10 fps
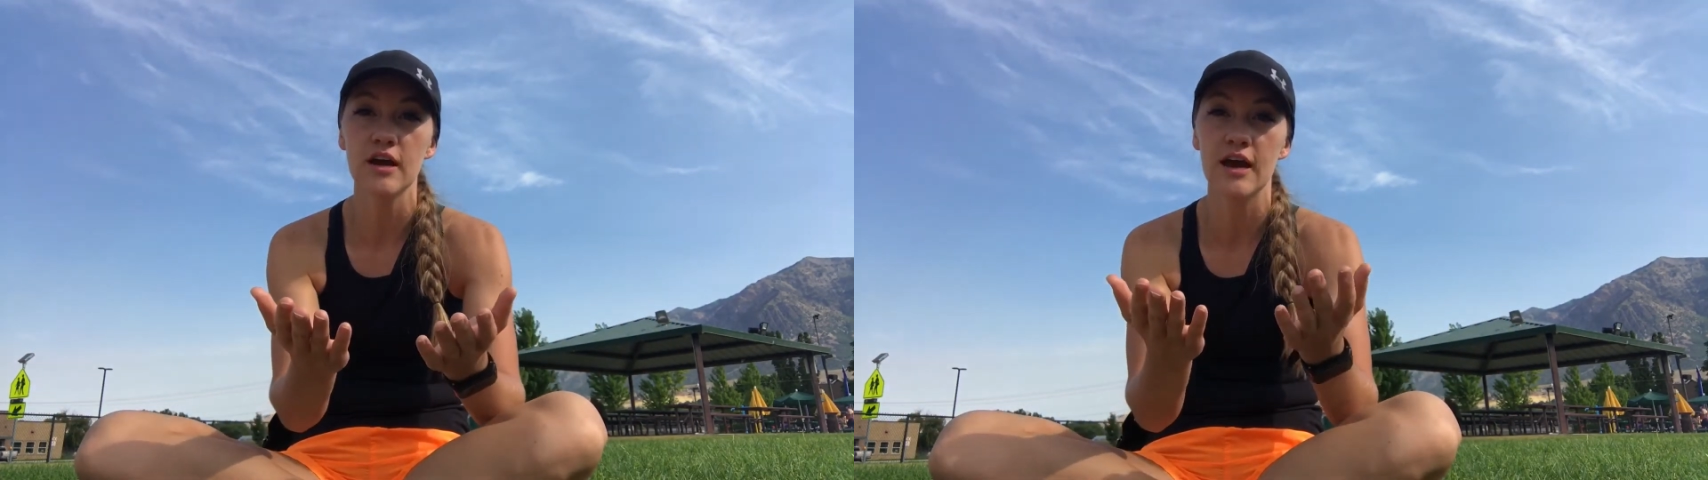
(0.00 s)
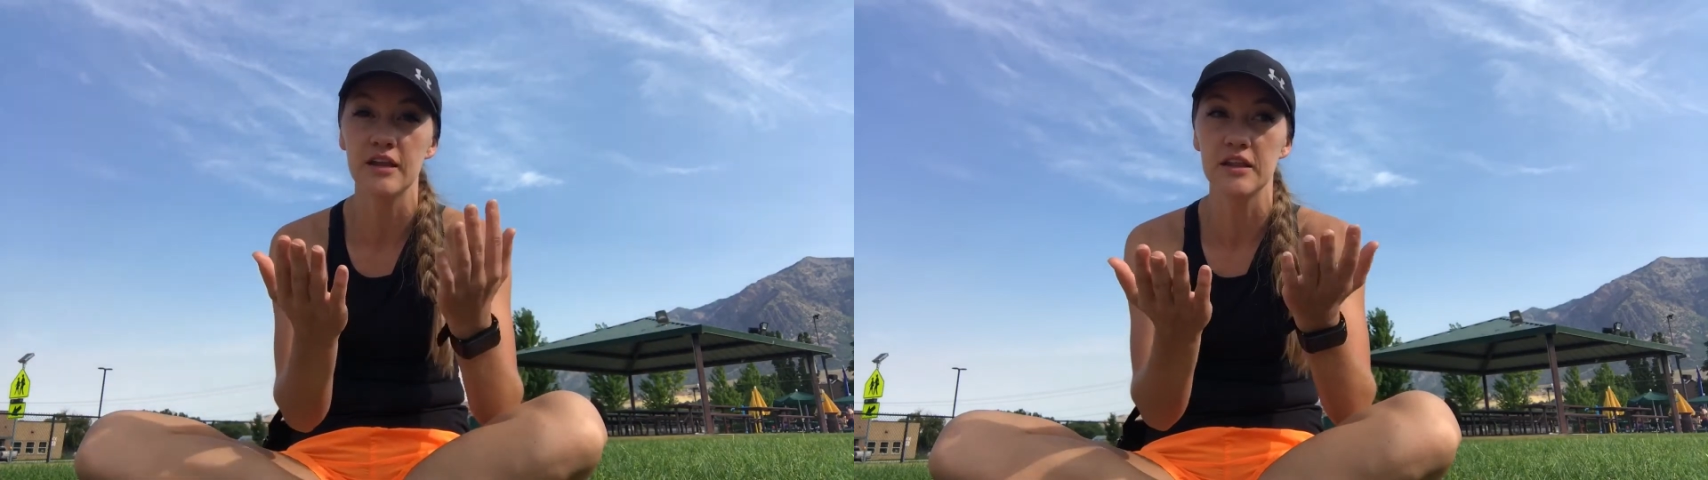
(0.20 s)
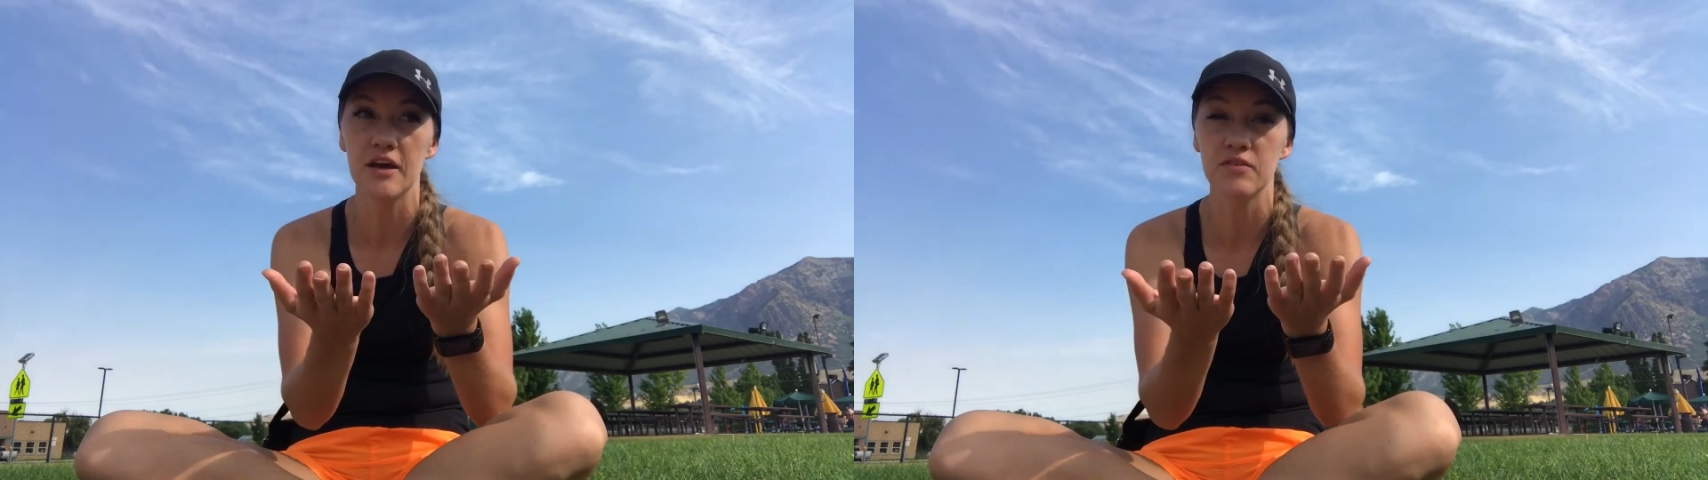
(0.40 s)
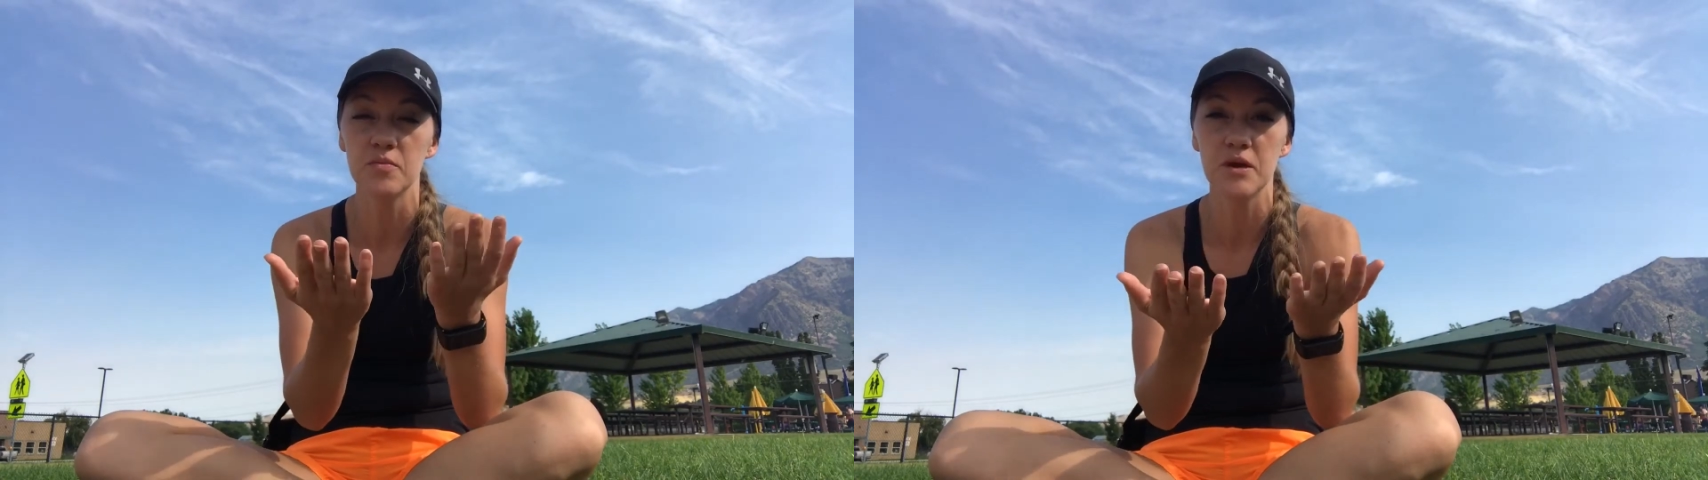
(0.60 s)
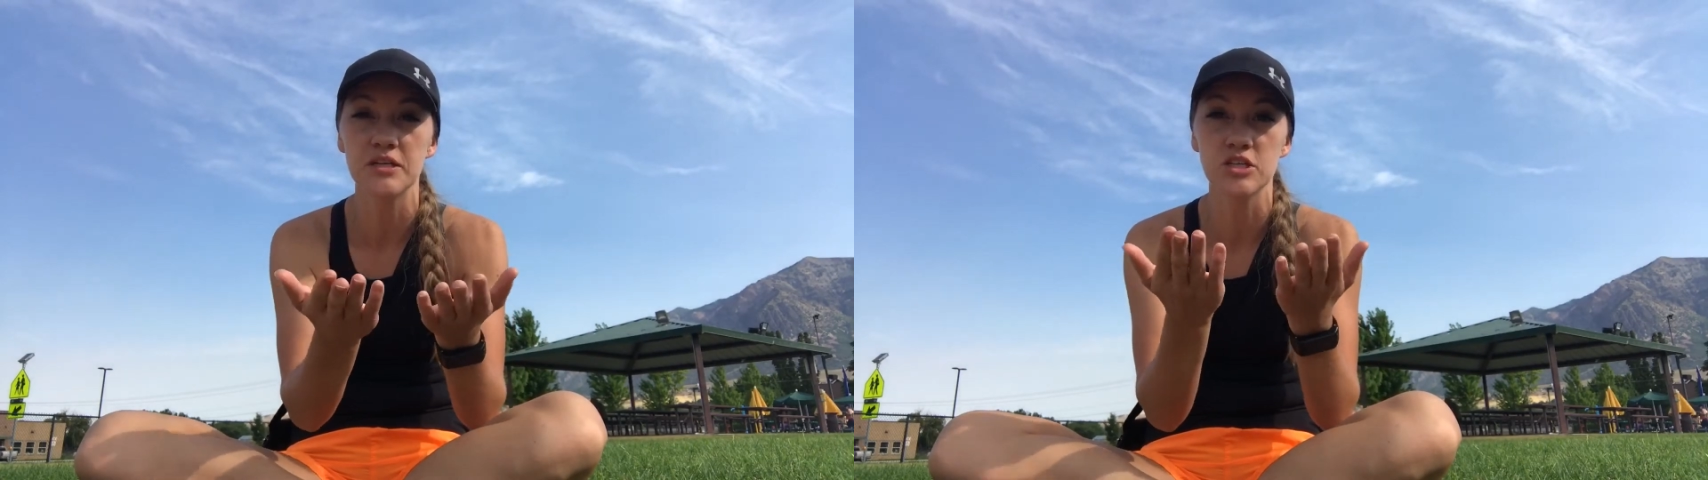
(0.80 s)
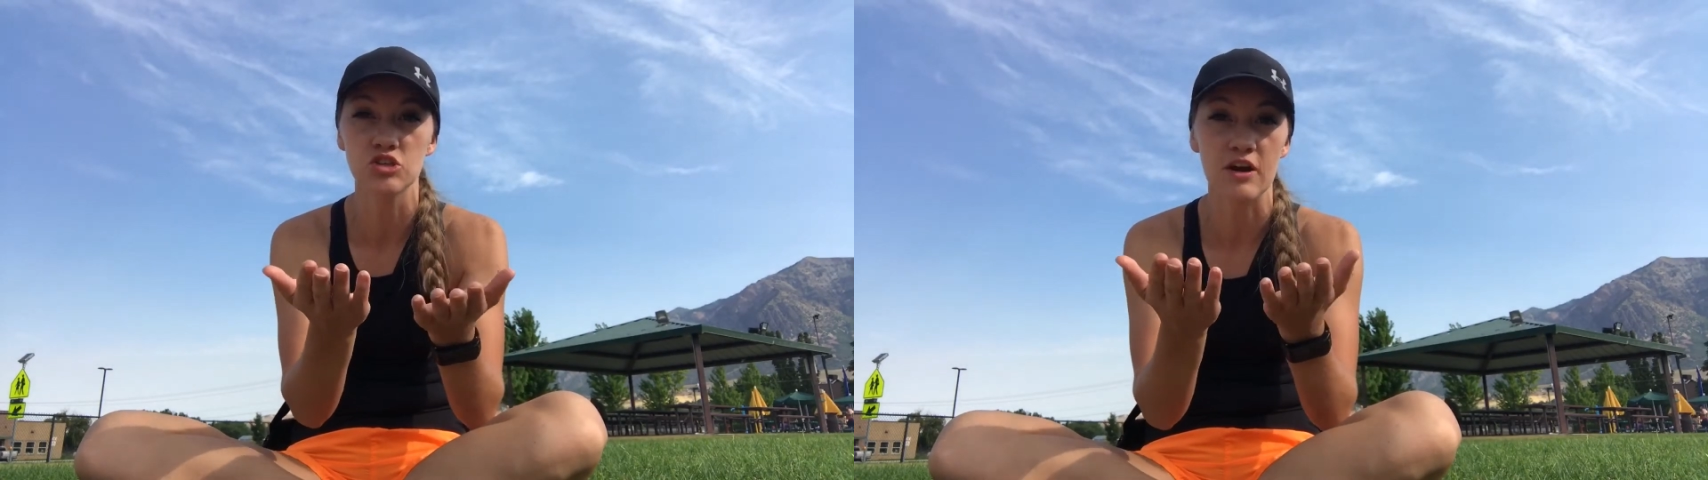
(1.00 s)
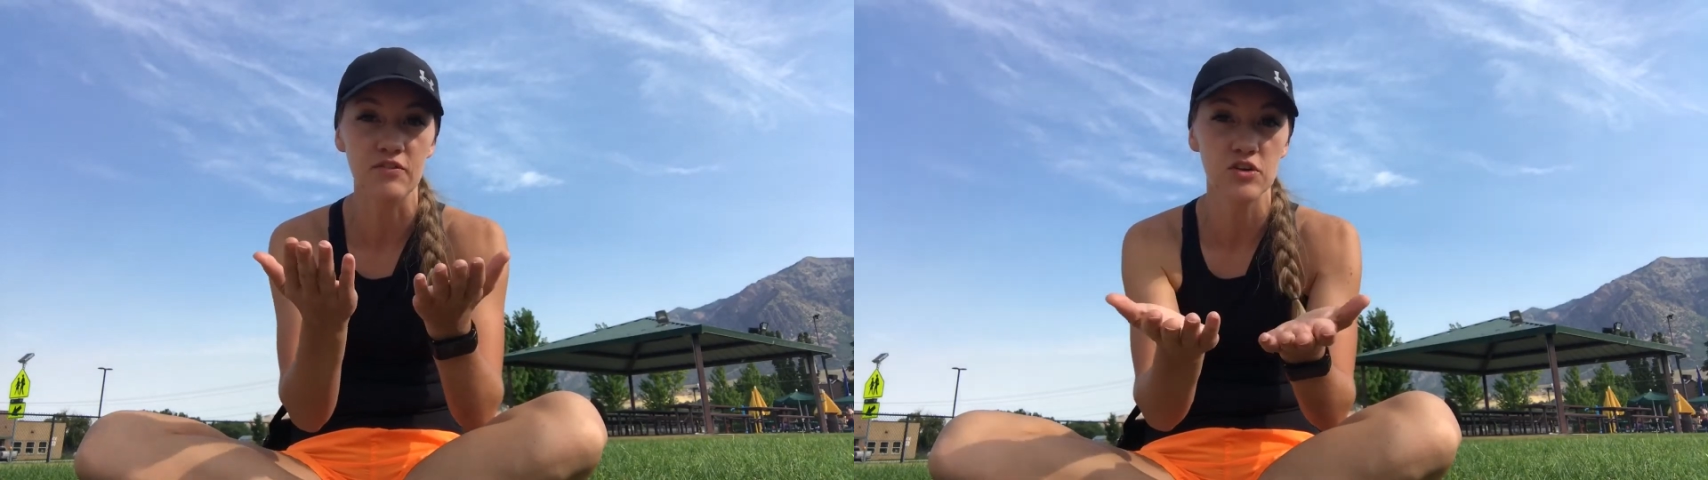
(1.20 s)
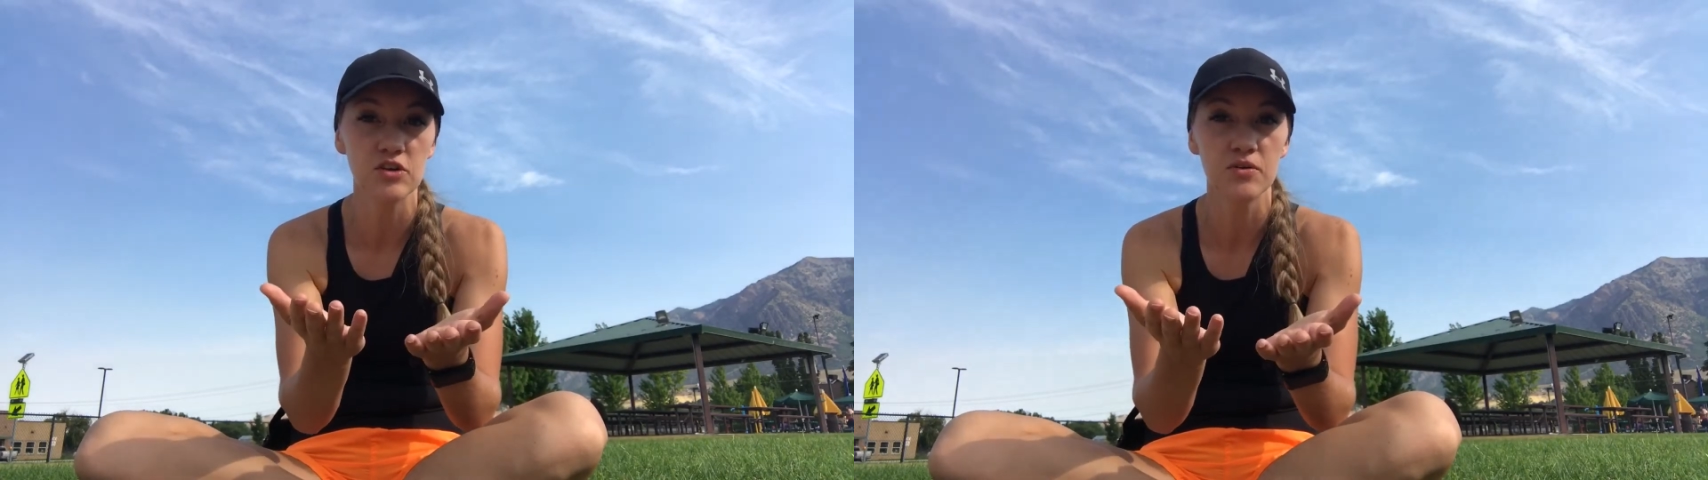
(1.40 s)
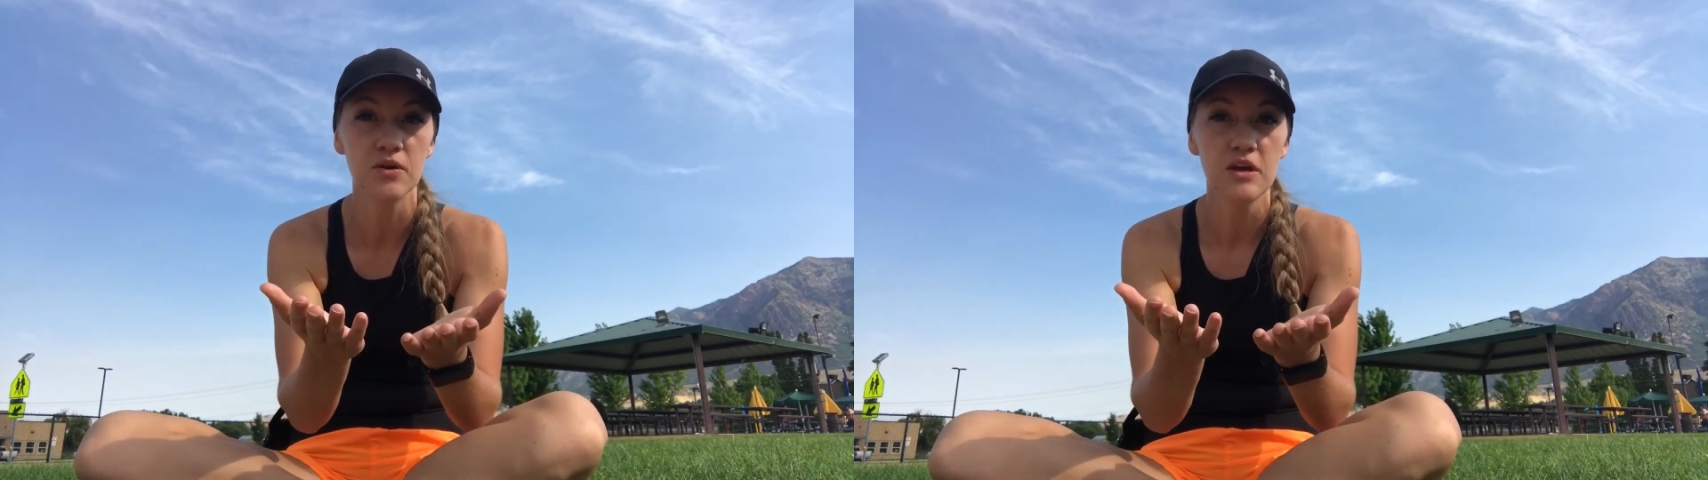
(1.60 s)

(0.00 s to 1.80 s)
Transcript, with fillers: at a level and pace that's right for you.